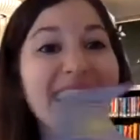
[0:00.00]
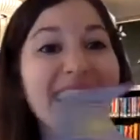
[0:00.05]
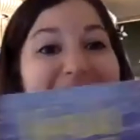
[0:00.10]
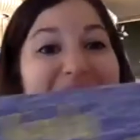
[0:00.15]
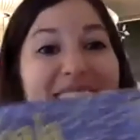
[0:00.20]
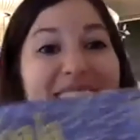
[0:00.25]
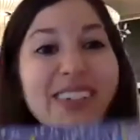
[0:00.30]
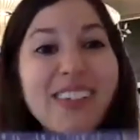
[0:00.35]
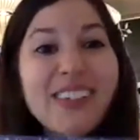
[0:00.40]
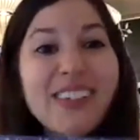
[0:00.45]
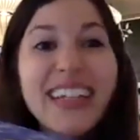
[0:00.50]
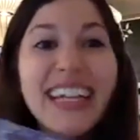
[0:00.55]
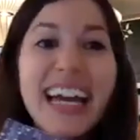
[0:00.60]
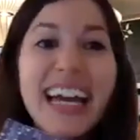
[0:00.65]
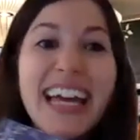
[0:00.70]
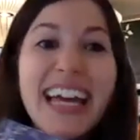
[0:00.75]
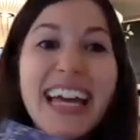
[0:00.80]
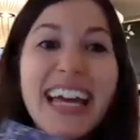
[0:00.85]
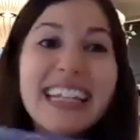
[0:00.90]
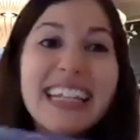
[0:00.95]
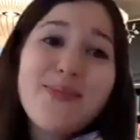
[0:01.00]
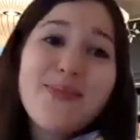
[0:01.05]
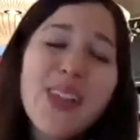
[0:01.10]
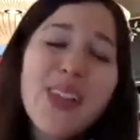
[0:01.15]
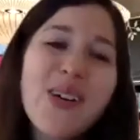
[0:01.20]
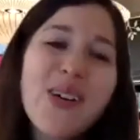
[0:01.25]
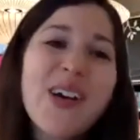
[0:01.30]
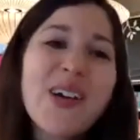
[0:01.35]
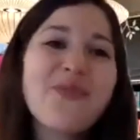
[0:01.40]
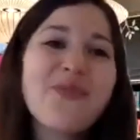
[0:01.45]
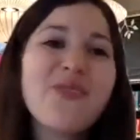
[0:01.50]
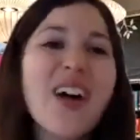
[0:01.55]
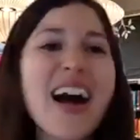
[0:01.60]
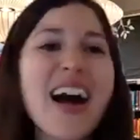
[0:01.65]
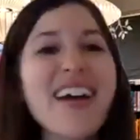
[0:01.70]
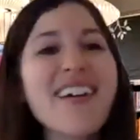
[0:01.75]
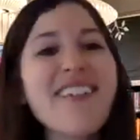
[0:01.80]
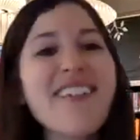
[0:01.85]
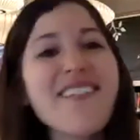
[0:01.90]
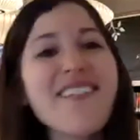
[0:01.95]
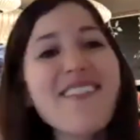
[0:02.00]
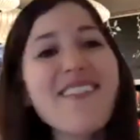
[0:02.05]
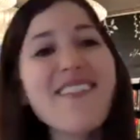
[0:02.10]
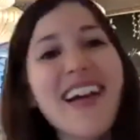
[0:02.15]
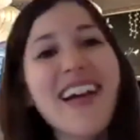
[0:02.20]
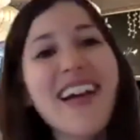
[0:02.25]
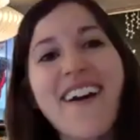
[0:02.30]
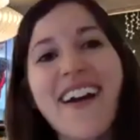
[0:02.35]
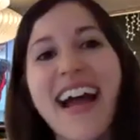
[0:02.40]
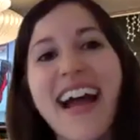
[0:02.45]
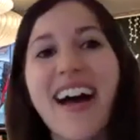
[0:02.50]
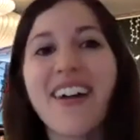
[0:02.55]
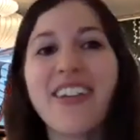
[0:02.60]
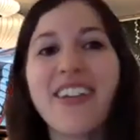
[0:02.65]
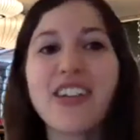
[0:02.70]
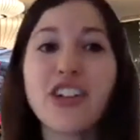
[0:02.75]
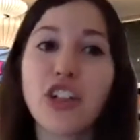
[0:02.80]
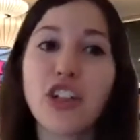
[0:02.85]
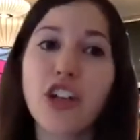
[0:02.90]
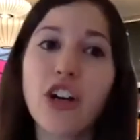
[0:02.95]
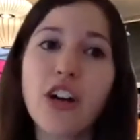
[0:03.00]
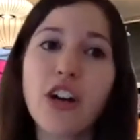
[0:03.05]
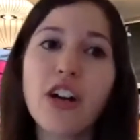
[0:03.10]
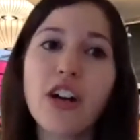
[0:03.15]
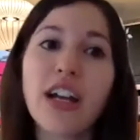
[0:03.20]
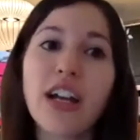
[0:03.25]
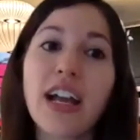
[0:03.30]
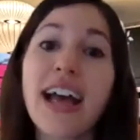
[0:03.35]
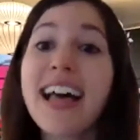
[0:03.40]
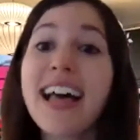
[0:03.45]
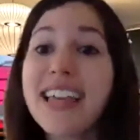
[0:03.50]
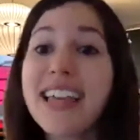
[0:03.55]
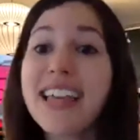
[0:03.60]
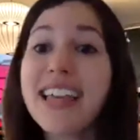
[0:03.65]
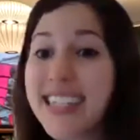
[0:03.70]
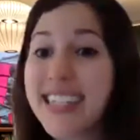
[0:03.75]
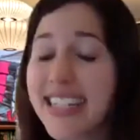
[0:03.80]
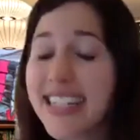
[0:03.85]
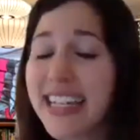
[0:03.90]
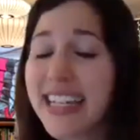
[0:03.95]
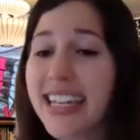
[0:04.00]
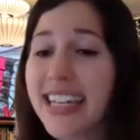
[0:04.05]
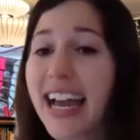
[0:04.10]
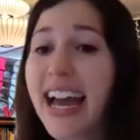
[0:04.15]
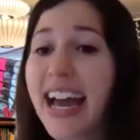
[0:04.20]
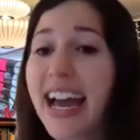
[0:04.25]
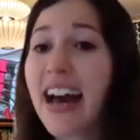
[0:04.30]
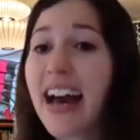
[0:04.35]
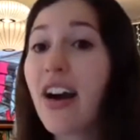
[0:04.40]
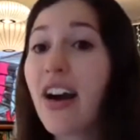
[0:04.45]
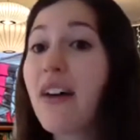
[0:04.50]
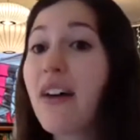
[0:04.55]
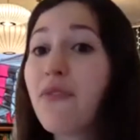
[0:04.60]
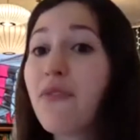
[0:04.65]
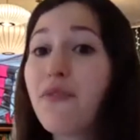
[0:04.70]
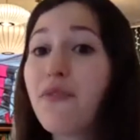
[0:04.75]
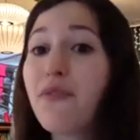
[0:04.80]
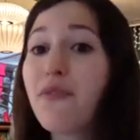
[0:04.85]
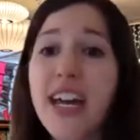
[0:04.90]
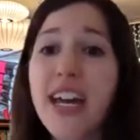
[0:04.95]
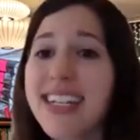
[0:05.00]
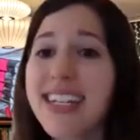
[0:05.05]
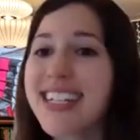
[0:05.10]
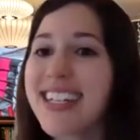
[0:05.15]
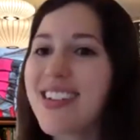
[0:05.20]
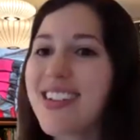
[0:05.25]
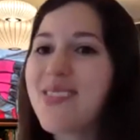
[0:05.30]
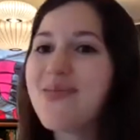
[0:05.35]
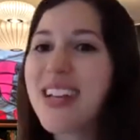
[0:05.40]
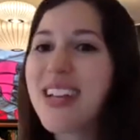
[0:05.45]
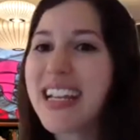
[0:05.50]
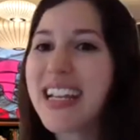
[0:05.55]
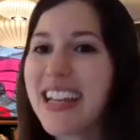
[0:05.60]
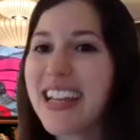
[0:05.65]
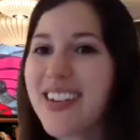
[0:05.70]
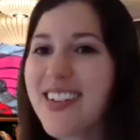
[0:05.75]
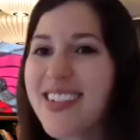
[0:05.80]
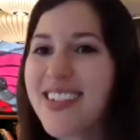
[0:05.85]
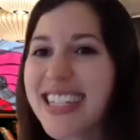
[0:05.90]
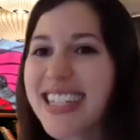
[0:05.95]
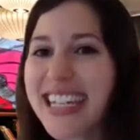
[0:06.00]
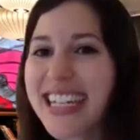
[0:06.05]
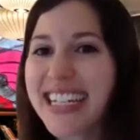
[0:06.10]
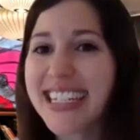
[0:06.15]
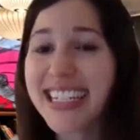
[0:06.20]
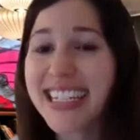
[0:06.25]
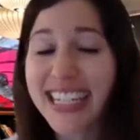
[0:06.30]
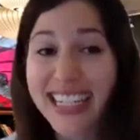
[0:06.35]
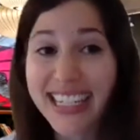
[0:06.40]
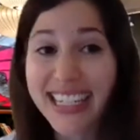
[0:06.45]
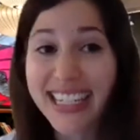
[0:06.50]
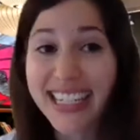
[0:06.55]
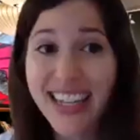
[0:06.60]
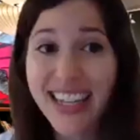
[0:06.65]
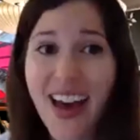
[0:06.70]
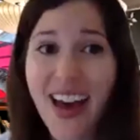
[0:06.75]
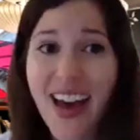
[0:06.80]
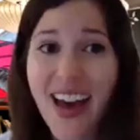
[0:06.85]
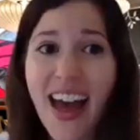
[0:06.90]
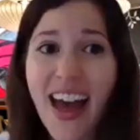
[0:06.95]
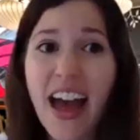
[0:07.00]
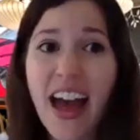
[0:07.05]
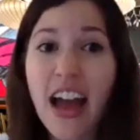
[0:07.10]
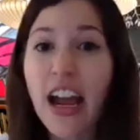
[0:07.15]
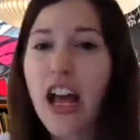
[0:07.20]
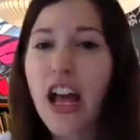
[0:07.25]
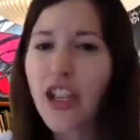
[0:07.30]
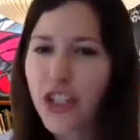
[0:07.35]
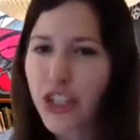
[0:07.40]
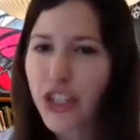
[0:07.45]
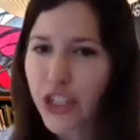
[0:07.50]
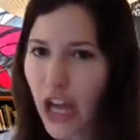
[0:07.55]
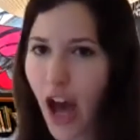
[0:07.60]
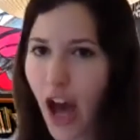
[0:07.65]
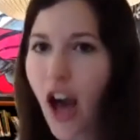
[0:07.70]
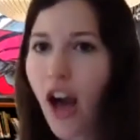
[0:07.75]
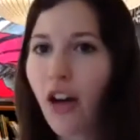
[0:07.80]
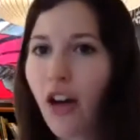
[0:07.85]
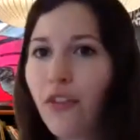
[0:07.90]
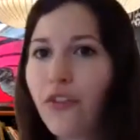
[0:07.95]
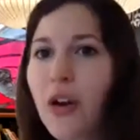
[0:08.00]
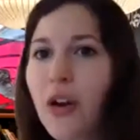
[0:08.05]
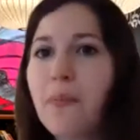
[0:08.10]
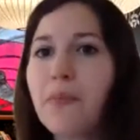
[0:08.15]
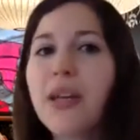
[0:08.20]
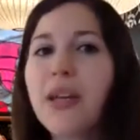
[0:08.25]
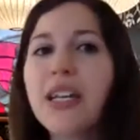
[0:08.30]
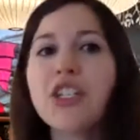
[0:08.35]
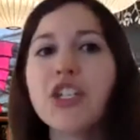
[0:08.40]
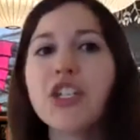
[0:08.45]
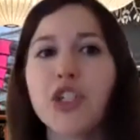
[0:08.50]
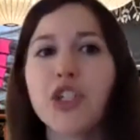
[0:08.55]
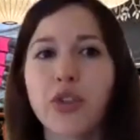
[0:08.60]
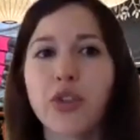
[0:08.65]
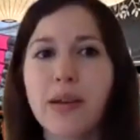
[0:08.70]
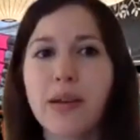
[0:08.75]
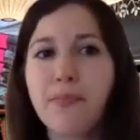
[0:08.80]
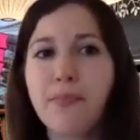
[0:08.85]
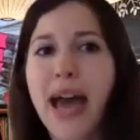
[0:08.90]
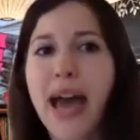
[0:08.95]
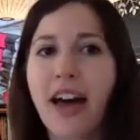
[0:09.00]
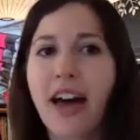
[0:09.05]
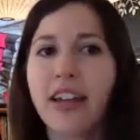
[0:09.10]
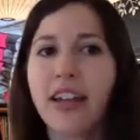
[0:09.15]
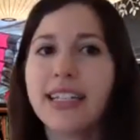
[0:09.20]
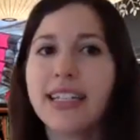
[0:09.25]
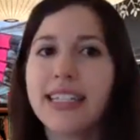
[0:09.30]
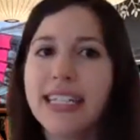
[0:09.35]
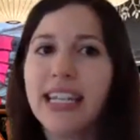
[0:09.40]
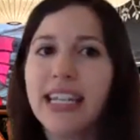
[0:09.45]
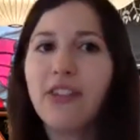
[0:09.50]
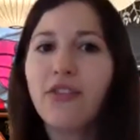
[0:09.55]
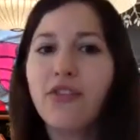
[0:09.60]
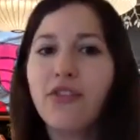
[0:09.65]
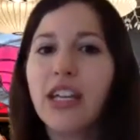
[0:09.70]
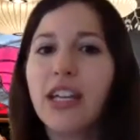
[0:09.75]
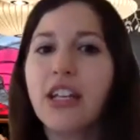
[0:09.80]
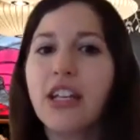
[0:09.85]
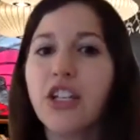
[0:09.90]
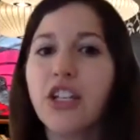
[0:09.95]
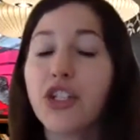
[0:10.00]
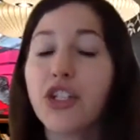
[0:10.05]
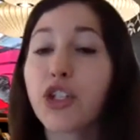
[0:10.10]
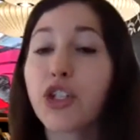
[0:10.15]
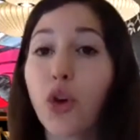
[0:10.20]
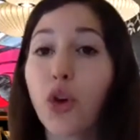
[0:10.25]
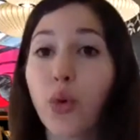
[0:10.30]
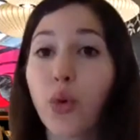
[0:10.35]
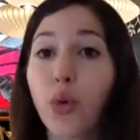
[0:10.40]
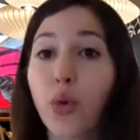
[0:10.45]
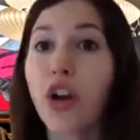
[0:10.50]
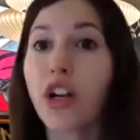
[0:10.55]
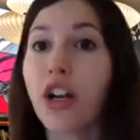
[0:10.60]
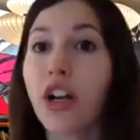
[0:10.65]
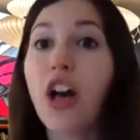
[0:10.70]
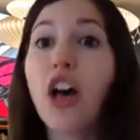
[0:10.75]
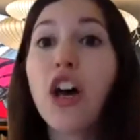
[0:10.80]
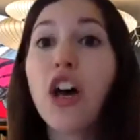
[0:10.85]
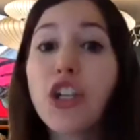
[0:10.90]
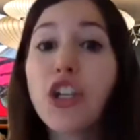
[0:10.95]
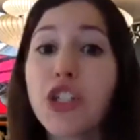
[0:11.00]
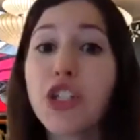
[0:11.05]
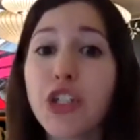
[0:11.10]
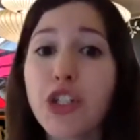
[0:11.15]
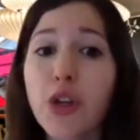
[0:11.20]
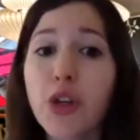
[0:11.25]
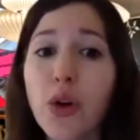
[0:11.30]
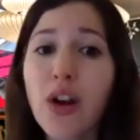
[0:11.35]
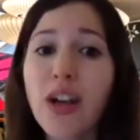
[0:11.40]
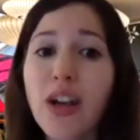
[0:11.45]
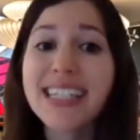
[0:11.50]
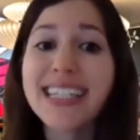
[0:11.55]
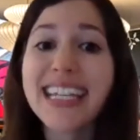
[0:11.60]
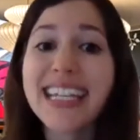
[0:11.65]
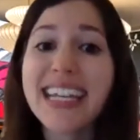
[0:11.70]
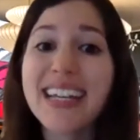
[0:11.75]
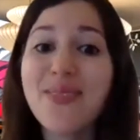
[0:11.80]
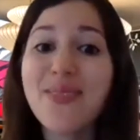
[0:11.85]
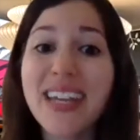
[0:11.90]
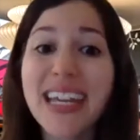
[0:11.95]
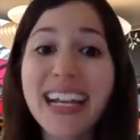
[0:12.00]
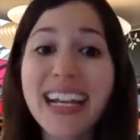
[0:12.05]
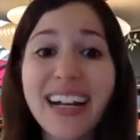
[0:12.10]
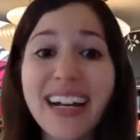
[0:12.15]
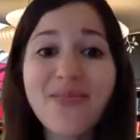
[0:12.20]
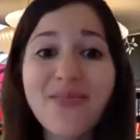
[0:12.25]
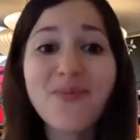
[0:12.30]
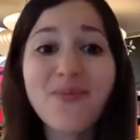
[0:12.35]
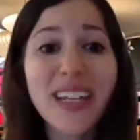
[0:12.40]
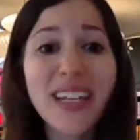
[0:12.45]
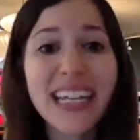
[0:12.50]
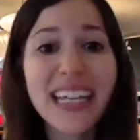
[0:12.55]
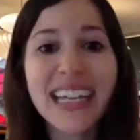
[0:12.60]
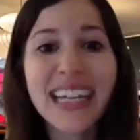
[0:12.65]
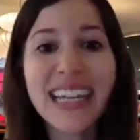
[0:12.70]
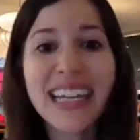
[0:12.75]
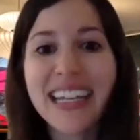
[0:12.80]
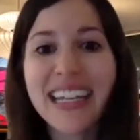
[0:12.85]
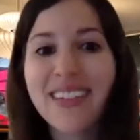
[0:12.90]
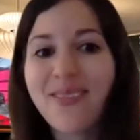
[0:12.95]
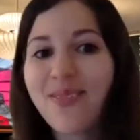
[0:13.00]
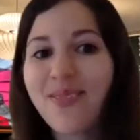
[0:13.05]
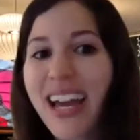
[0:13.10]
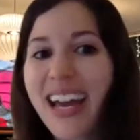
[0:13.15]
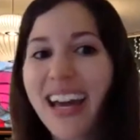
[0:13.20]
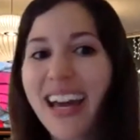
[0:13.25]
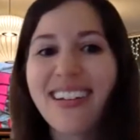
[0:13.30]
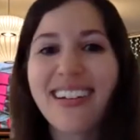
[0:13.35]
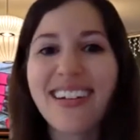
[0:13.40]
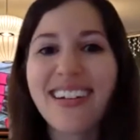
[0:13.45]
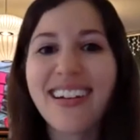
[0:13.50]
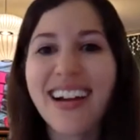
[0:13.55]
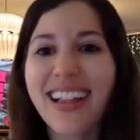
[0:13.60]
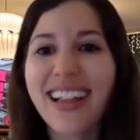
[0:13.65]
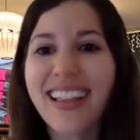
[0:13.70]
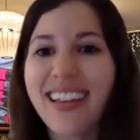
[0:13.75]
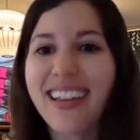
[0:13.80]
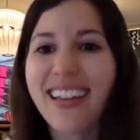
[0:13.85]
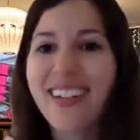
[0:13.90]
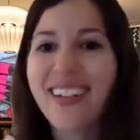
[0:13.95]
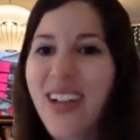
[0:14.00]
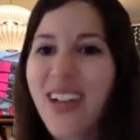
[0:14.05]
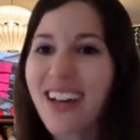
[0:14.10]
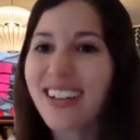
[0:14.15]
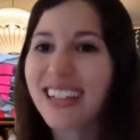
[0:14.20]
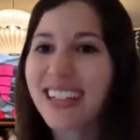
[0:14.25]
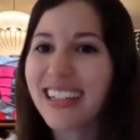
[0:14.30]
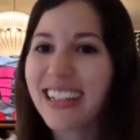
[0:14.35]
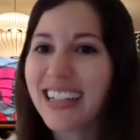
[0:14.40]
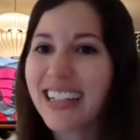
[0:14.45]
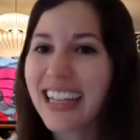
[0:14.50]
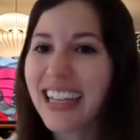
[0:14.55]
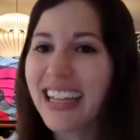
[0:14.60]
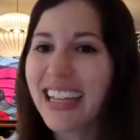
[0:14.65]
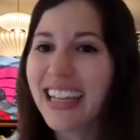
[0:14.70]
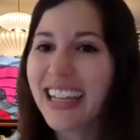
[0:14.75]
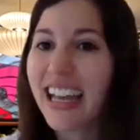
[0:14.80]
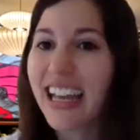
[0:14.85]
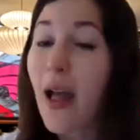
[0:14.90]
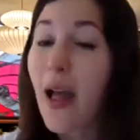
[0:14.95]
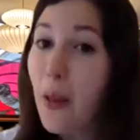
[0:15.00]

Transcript: You can explore fireware, how to cook. See how a fisherman uses his hook. Solve a mystery about a devious crook. Stories give me company and better on their balcony.